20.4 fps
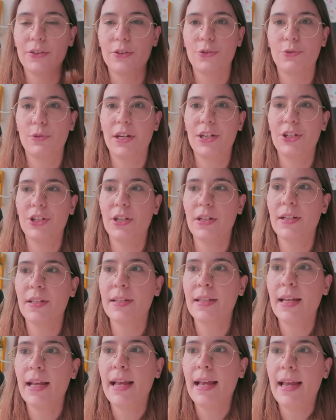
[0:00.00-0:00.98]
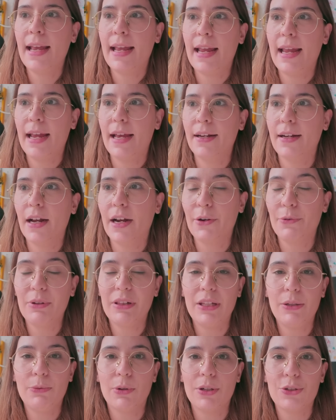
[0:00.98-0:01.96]
illustrations and I
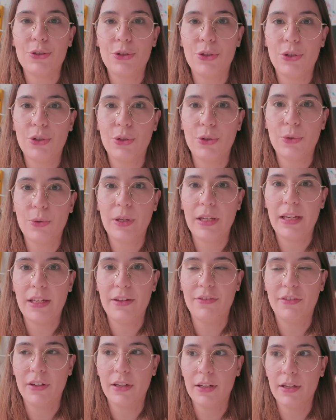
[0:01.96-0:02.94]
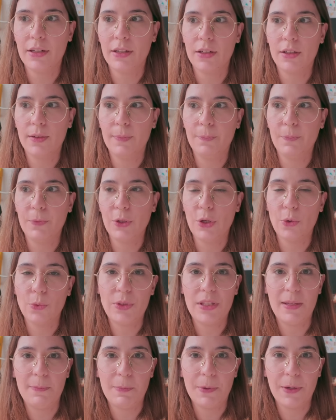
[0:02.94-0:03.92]
really want to even go
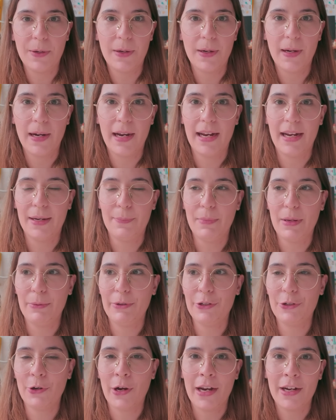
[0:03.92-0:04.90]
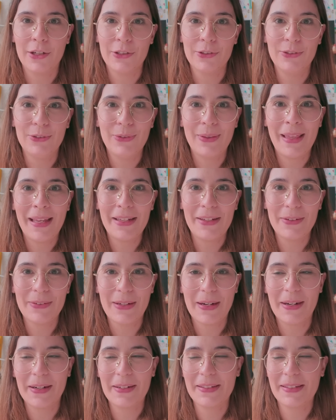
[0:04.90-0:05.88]
deeper and maybe try out new thank you
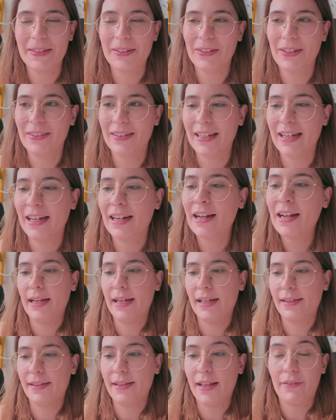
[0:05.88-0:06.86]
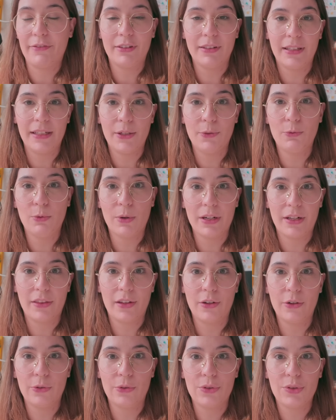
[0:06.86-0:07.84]
cards and all of that. It's definitely one of
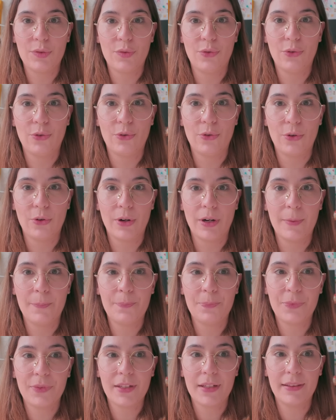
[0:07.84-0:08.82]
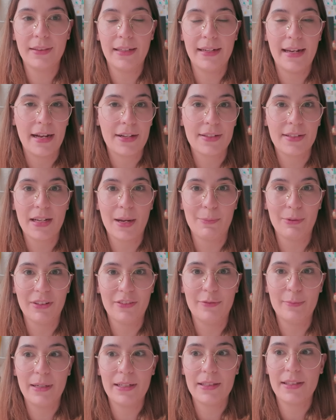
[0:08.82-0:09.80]
the goals for the next couple
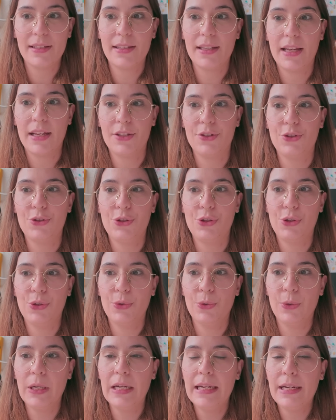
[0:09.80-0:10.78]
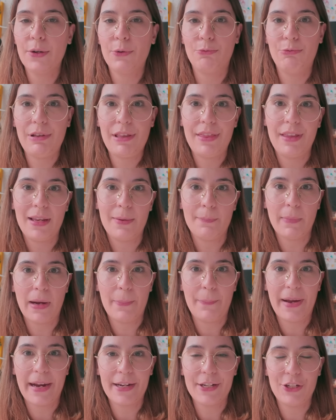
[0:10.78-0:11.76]
of months is to rethink
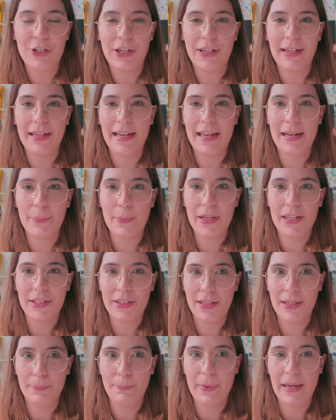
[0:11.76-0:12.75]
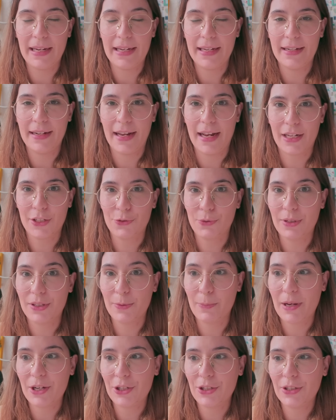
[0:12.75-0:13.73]
my packaging and make it extra
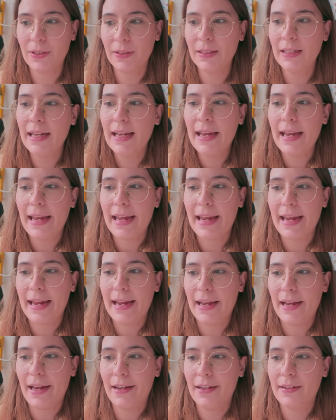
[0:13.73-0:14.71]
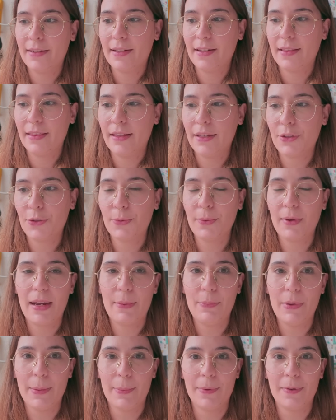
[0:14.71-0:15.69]
special. And this
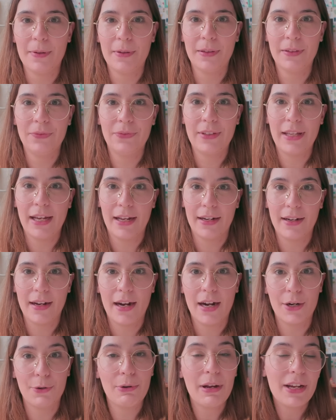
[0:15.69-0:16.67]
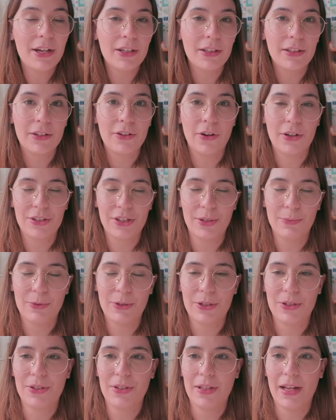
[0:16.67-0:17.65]
way people that are regular
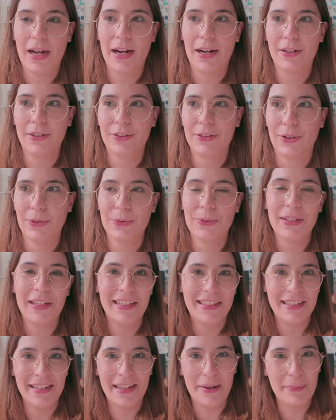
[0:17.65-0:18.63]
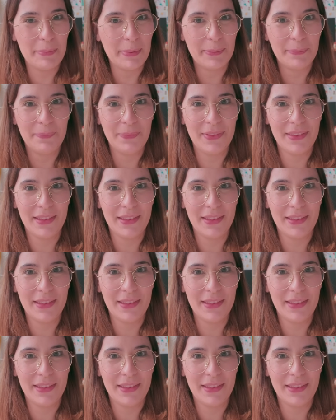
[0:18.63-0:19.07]
customers don't end up